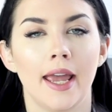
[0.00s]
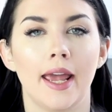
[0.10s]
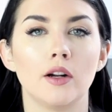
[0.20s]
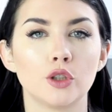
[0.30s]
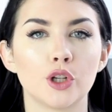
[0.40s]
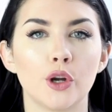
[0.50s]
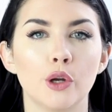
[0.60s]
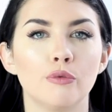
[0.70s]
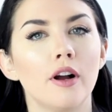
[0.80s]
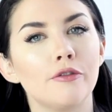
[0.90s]
It'll show
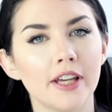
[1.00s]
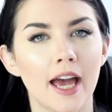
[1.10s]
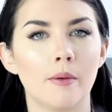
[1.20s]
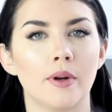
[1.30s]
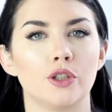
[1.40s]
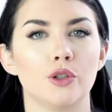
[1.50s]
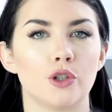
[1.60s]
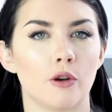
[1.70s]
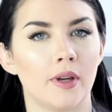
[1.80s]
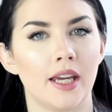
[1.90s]
you roughly how much you
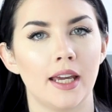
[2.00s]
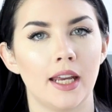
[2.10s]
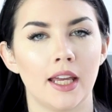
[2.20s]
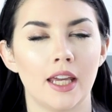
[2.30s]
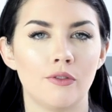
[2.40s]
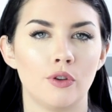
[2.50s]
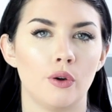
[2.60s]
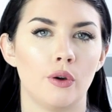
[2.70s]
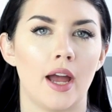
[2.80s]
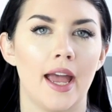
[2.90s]
should be eating, give
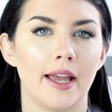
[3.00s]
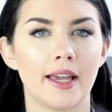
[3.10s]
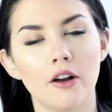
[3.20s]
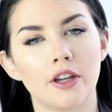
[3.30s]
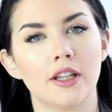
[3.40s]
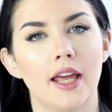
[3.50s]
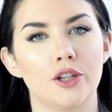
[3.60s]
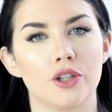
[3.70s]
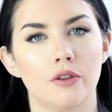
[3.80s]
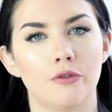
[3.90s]
you a
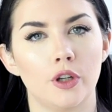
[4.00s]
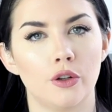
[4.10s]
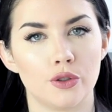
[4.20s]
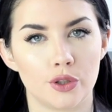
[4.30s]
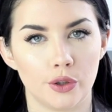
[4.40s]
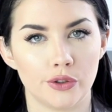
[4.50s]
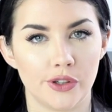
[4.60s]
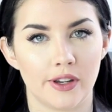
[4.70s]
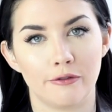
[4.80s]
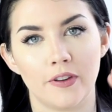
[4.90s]
calculation for you to do
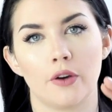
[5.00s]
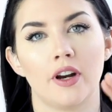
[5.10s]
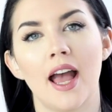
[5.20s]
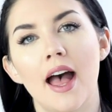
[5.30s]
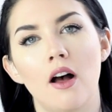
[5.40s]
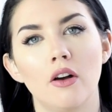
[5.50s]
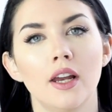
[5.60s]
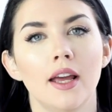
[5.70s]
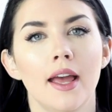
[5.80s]
so you can figure it out.